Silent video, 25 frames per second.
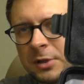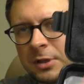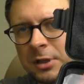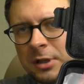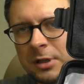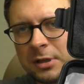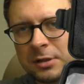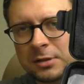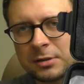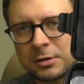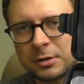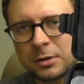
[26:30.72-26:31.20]

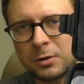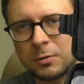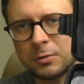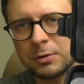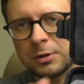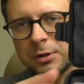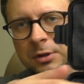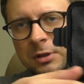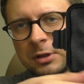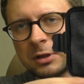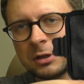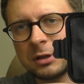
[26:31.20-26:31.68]
that's how
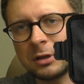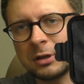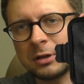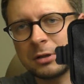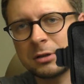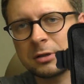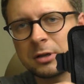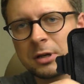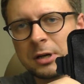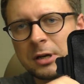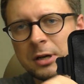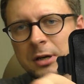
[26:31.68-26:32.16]
it
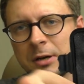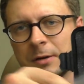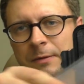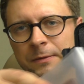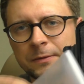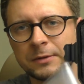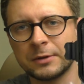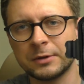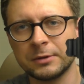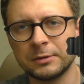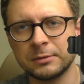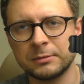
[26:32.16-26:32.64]

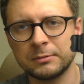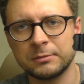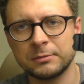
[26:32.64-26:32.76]
arrived.